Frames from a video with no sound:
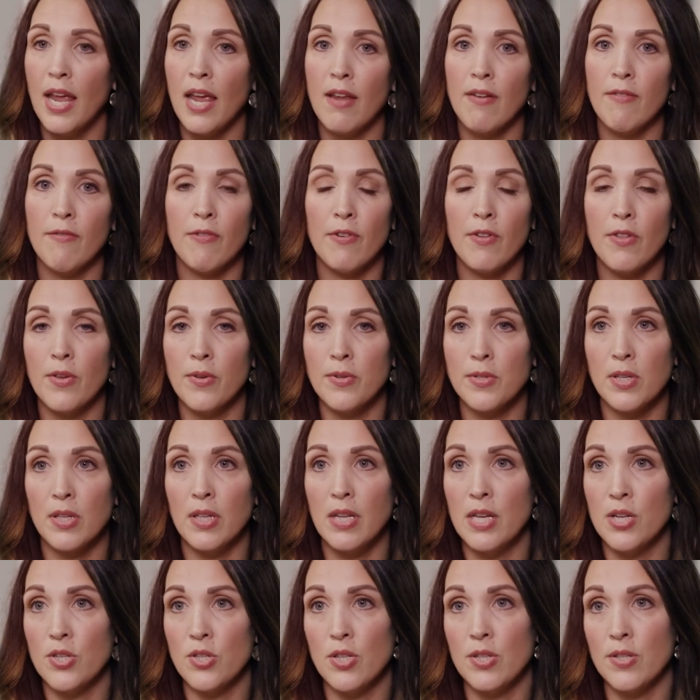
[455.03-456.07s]
And for those
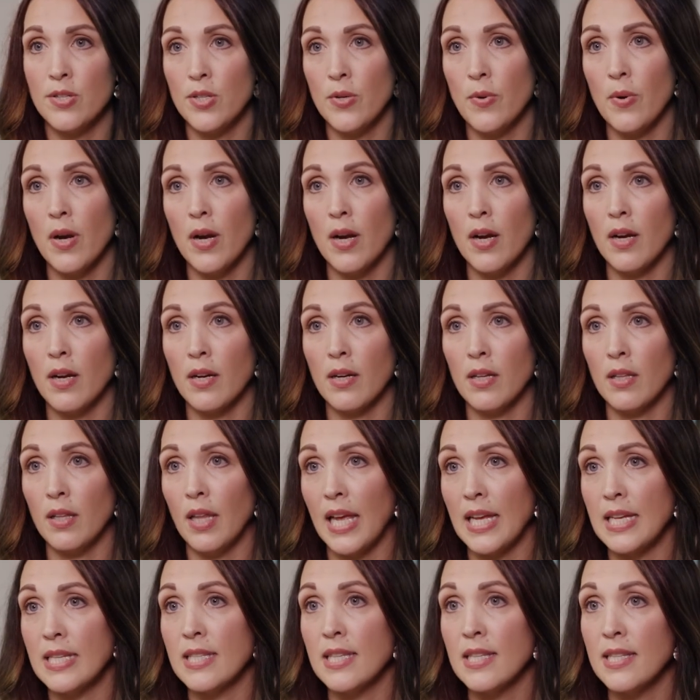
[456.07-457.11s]
clinicians who are
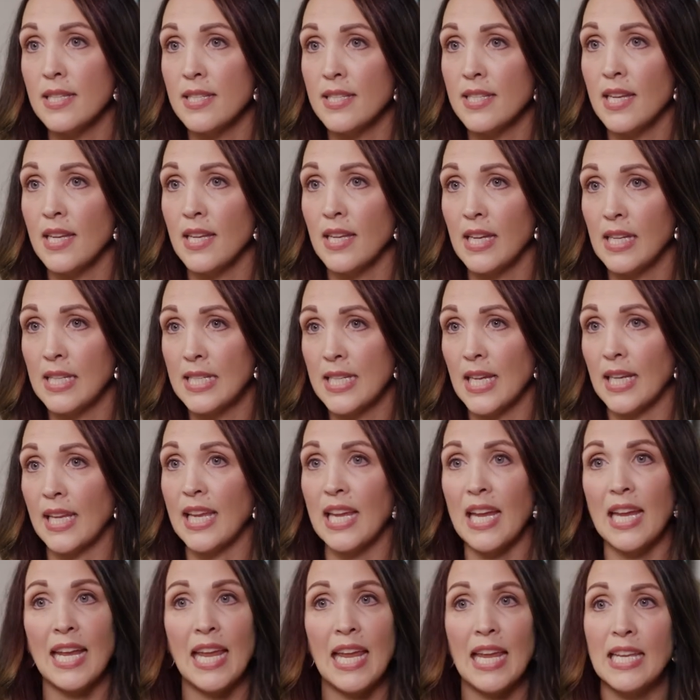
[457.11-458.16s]
licensed in
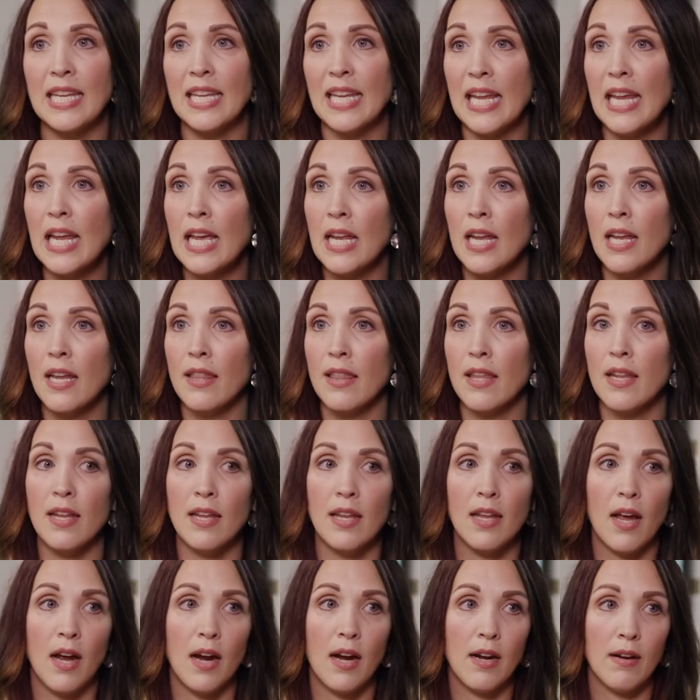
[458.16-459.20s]
Kentucky and Indiana,
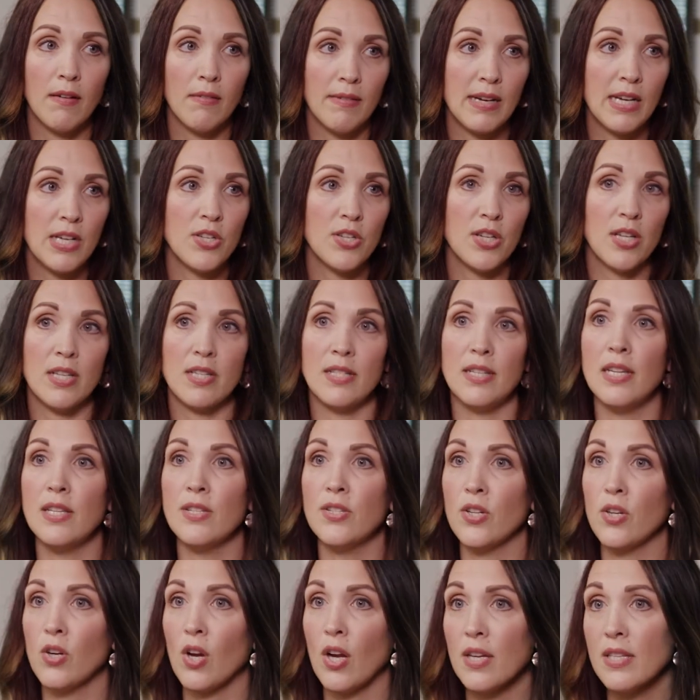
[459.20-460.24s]
then our reach
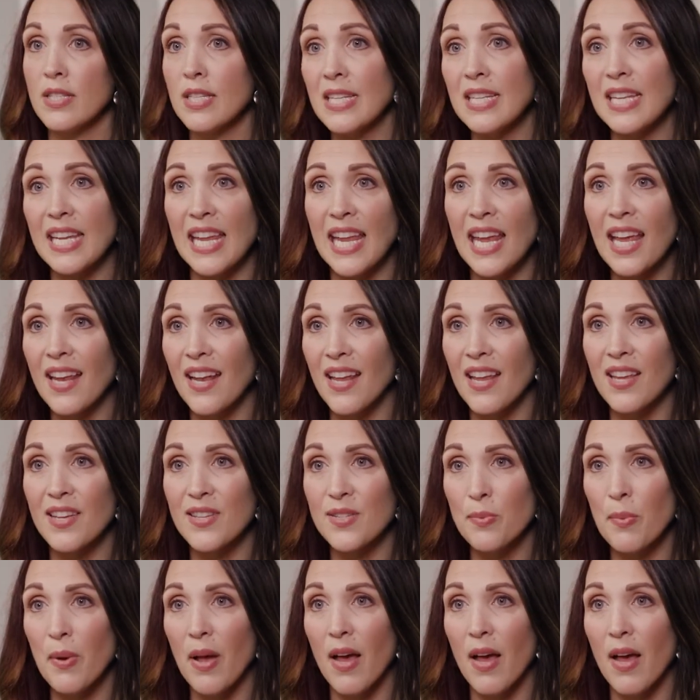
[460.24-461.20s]
extends across Indiana as